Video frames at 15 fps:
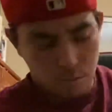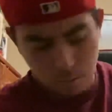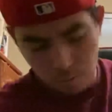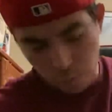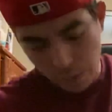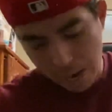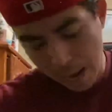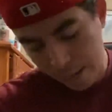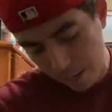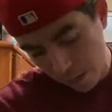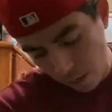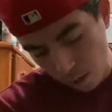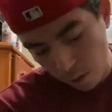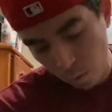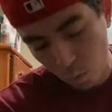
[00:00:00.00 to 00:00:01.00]
We got
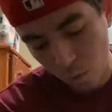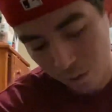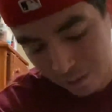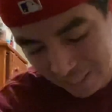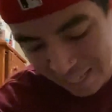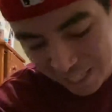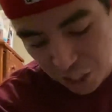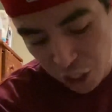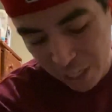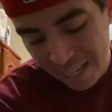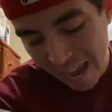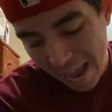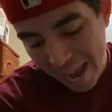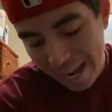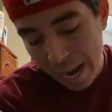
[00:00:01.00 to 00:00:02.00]
here
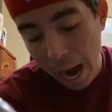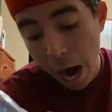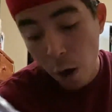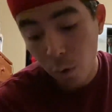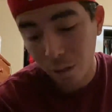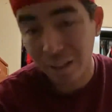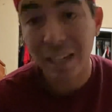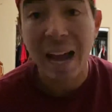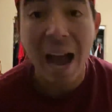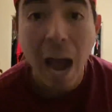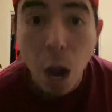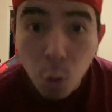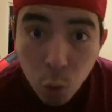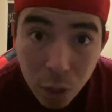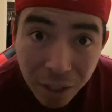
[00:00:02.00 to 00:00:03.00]
DGK
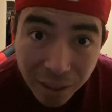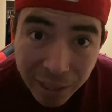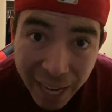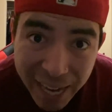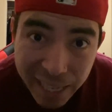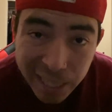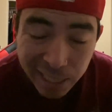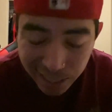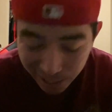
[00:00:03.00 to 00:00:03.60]
our lady.